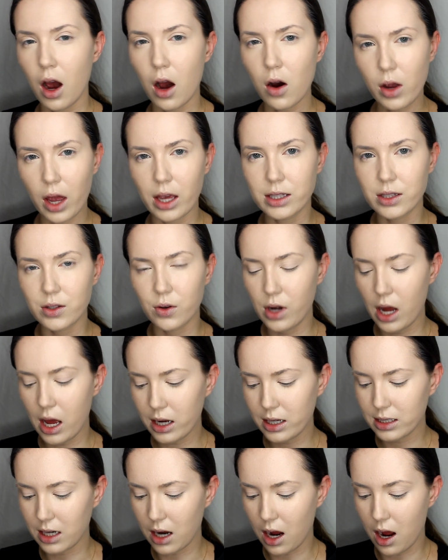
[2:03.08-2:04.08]
Okay, so
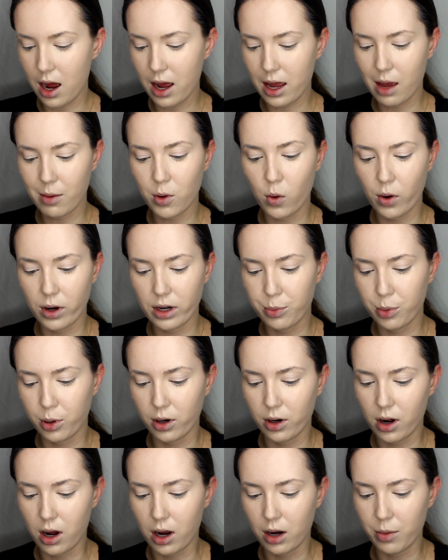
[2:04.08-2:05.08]
next I am going to
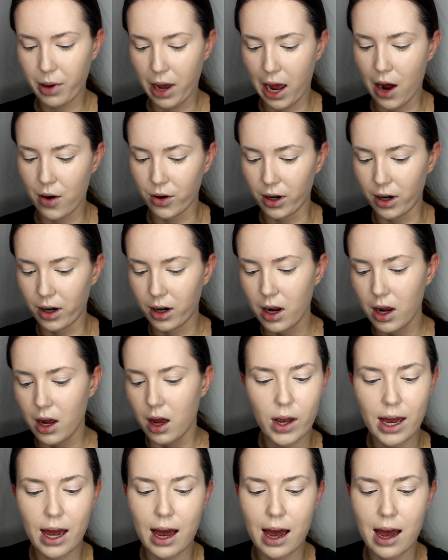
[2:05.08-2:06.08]
put on powder.
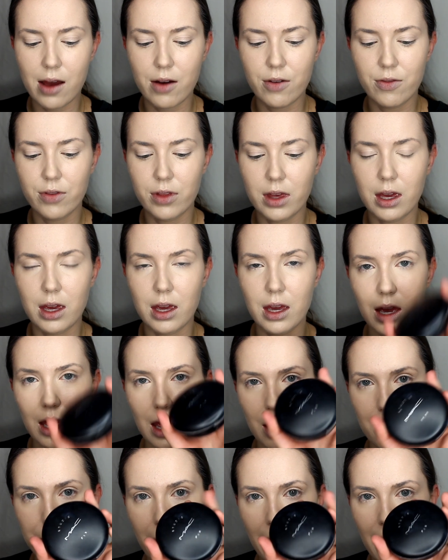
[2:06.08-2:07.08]
I have the
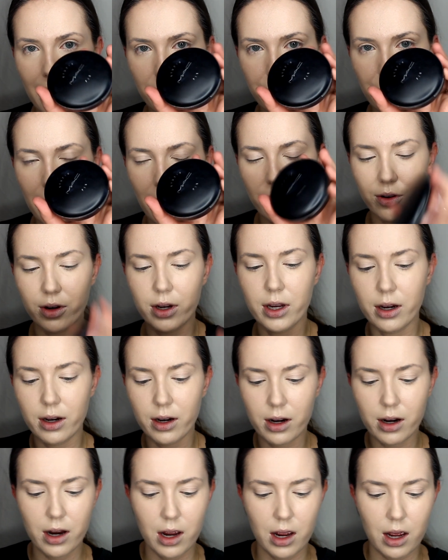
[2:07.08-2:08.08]
MAC powder
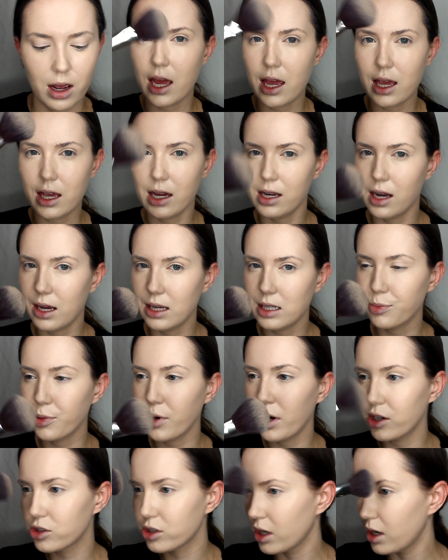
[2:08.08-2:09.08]
here. Take a nice
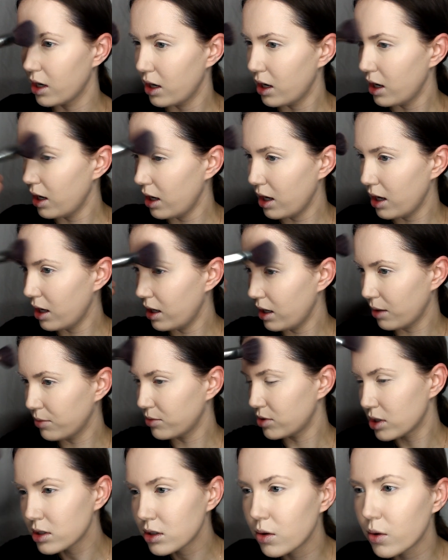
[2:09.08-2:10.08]
brush and I'm
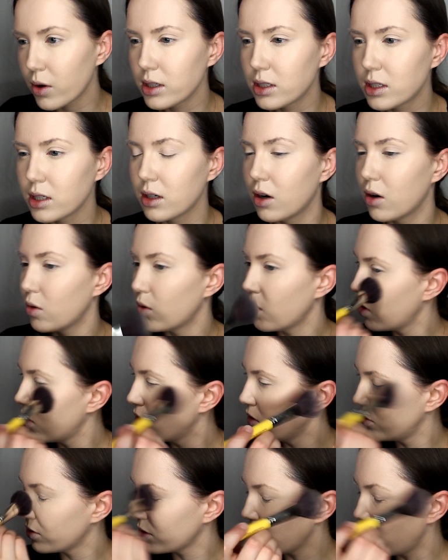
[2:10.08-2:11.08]
just going to go
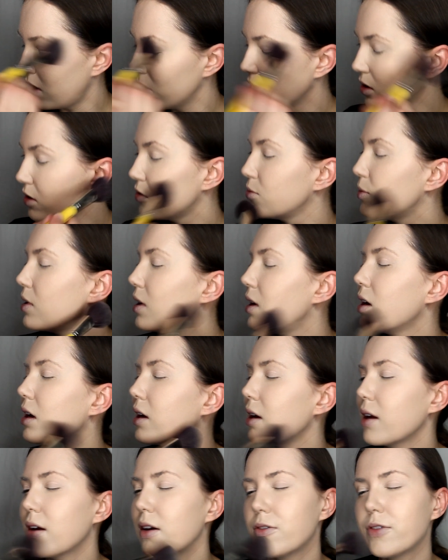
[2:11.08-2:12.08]
over all of
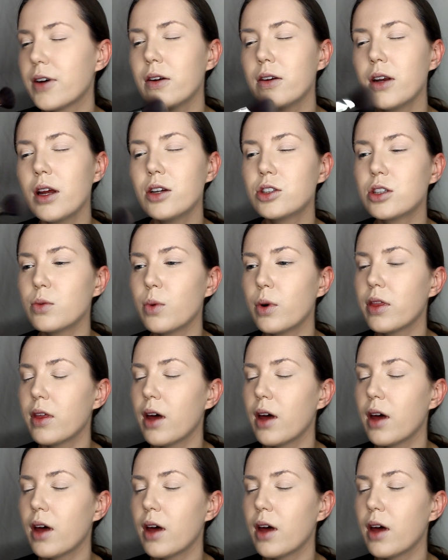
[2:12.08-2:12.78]
my foundation with